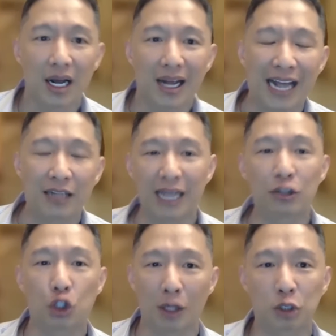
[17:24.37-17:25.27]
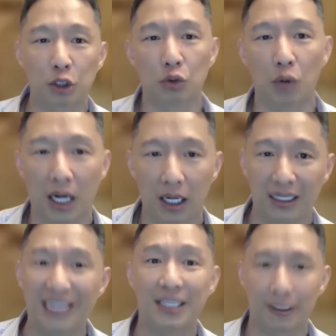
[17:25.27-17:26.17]
and shipped to
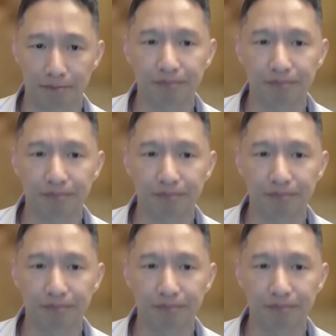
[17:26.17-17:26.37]
London.